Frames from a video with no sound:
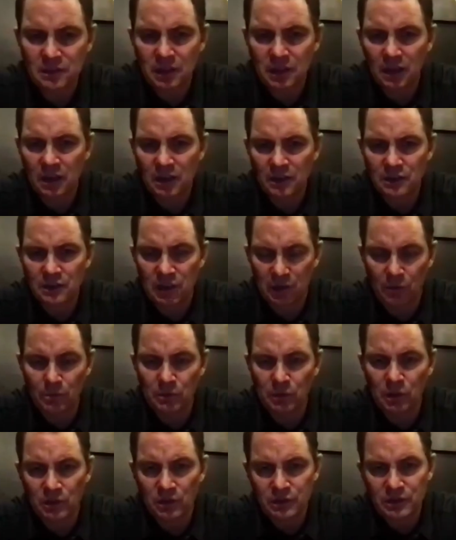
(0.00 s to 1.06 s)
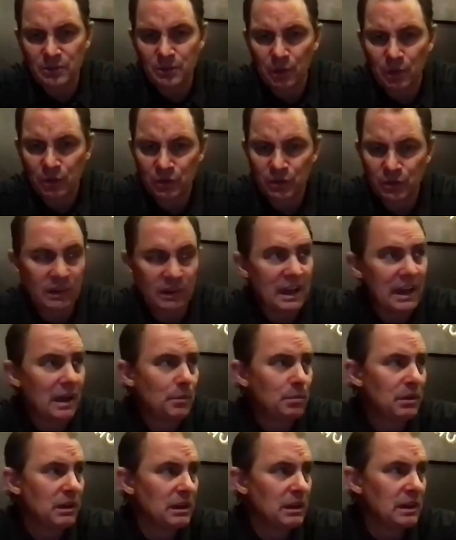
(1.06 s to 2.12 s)
to help launch the Motor Trend app,
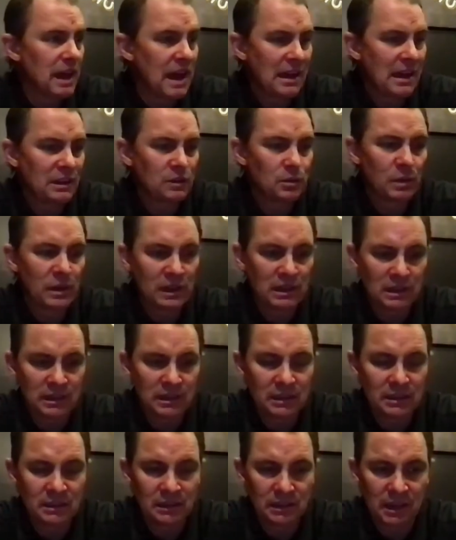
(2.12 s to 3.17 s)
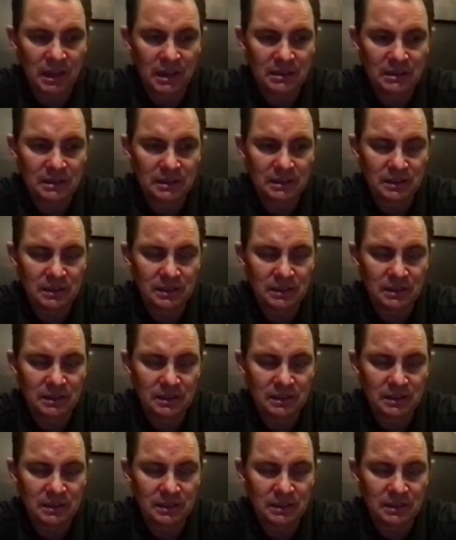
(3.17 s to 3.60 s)
and Alex Whalen and the guys